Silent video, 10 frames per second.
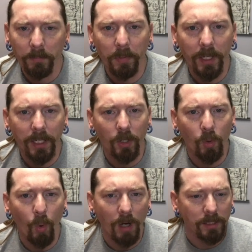playing a
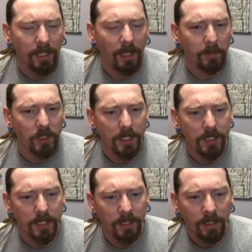quality game of chess
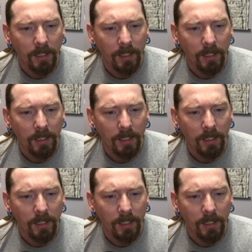here,